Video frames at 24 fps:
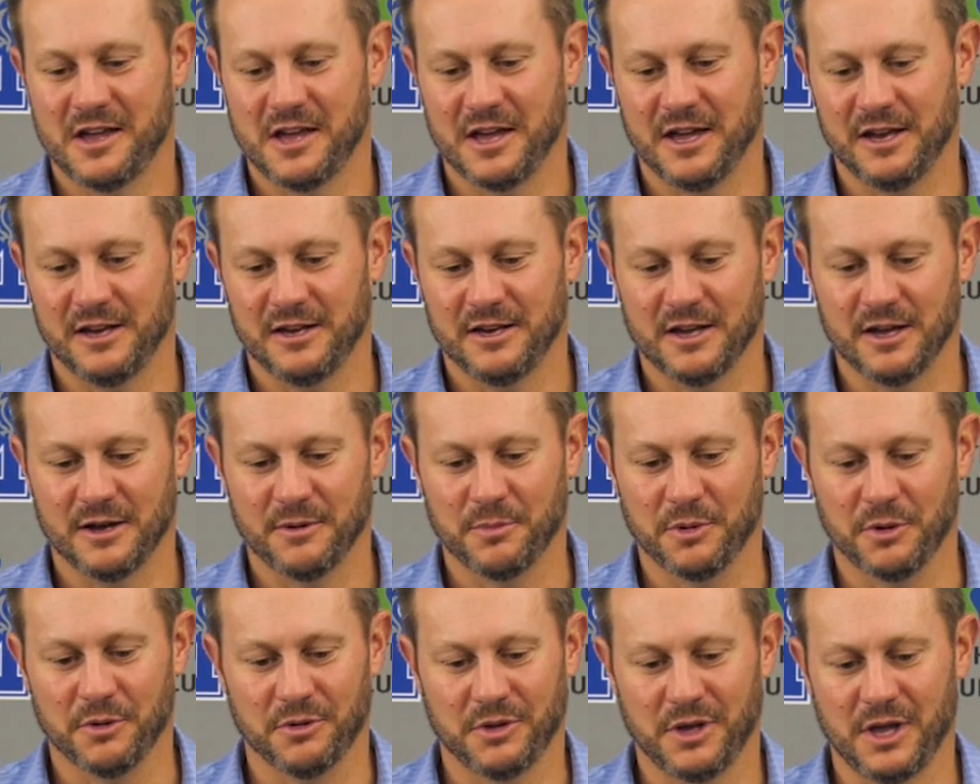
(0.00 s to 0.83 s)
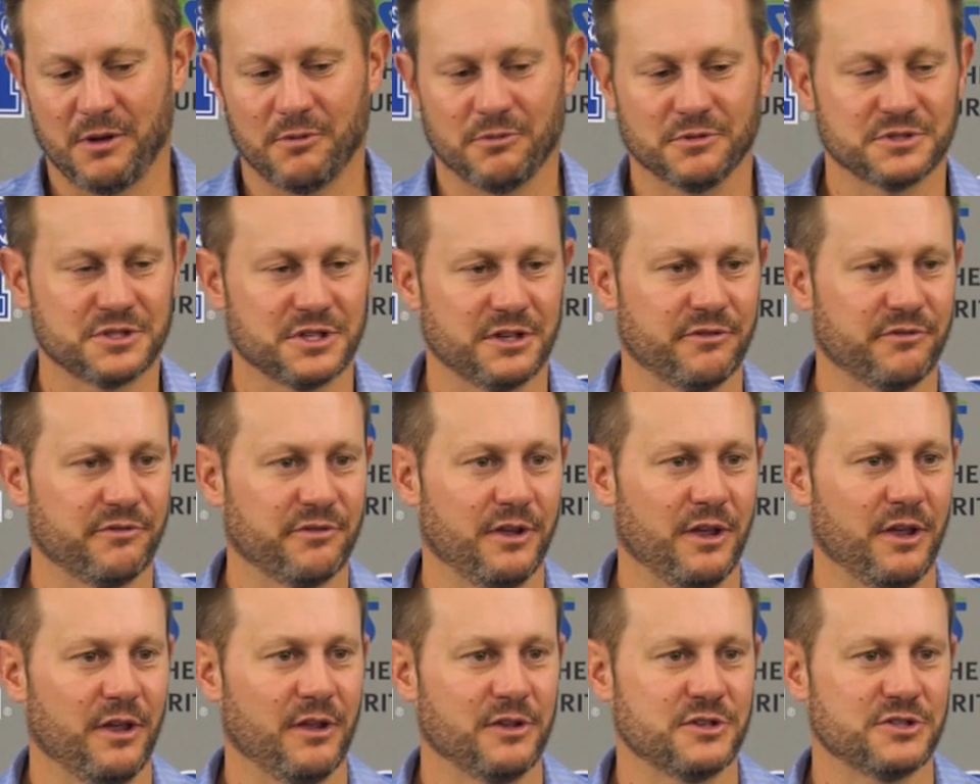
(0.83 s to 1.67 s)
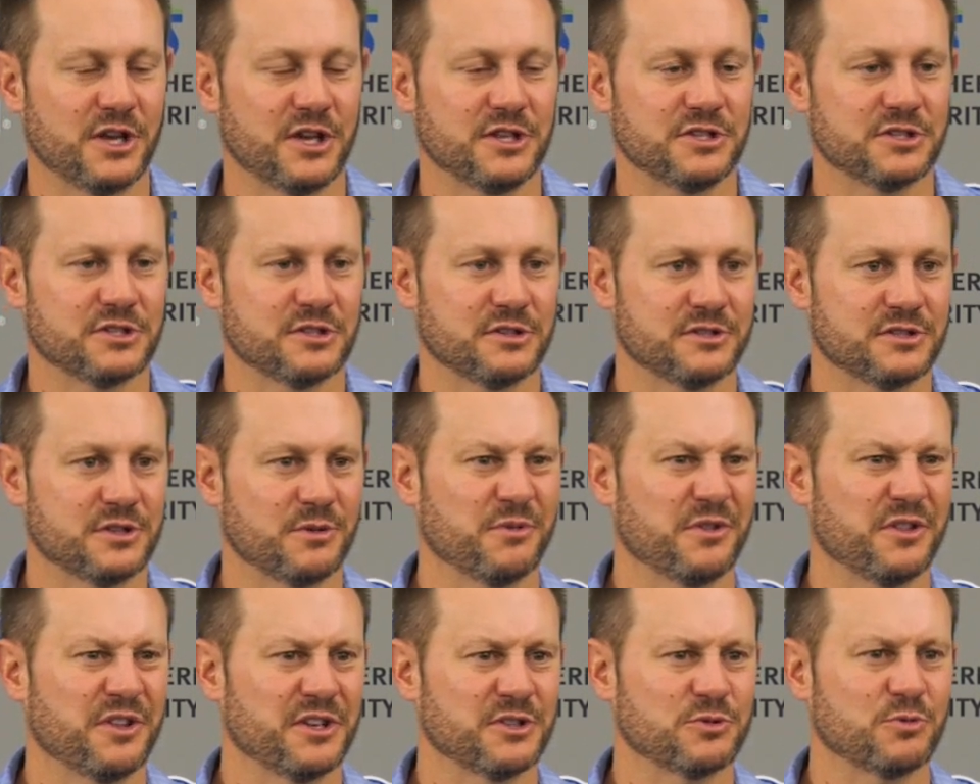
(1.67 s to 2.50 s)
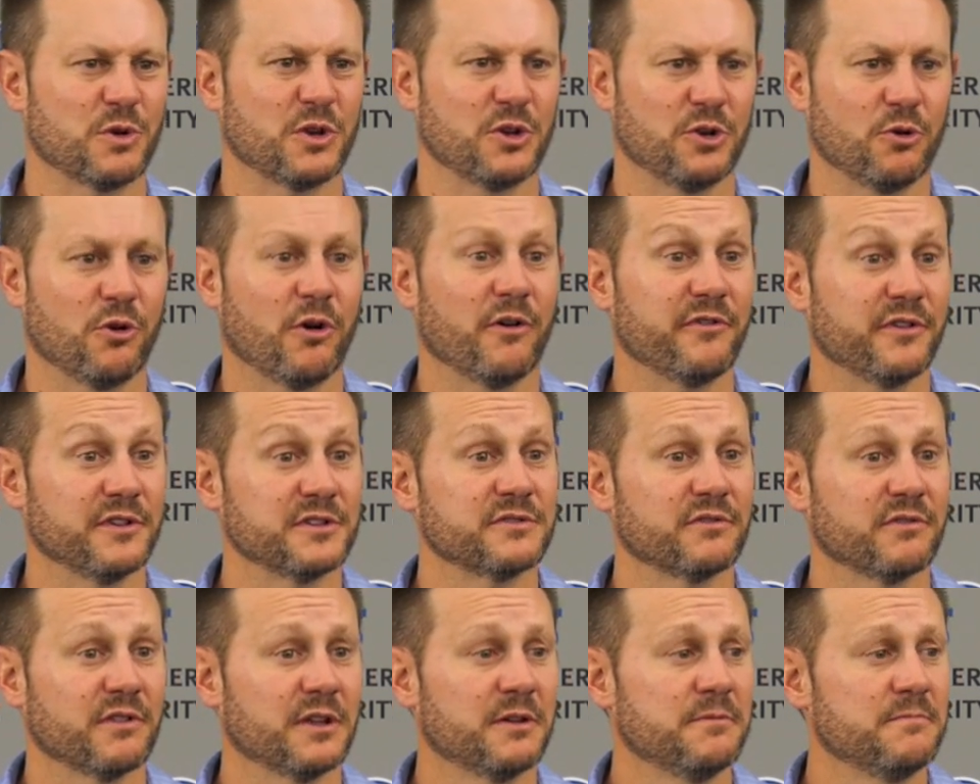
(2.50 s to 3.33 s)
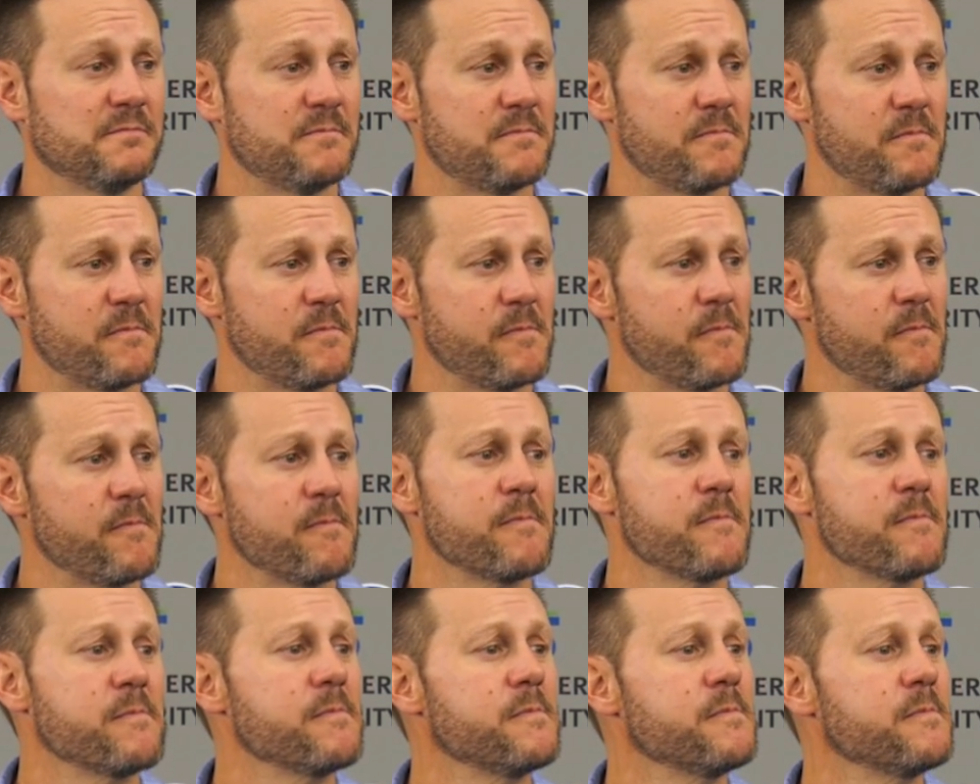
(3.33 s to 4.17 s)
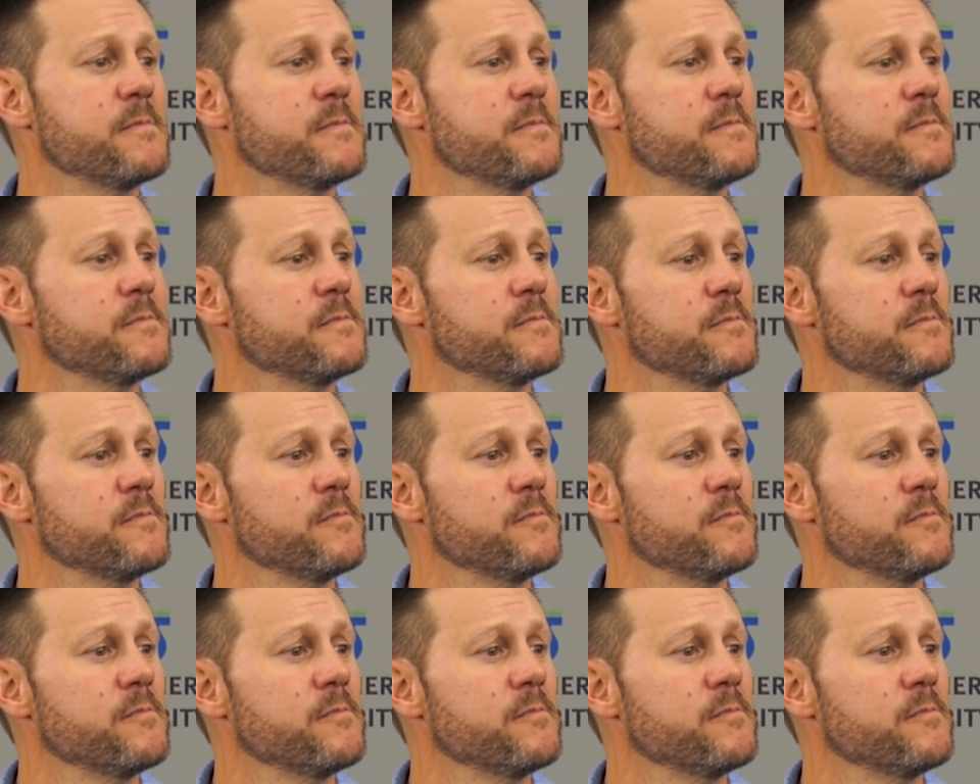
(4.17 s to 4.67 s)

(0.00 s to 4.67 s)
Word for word: And uh, but yeah, we'll see if it, changes some of the things we can do offensively. Is there an update on Jonathan?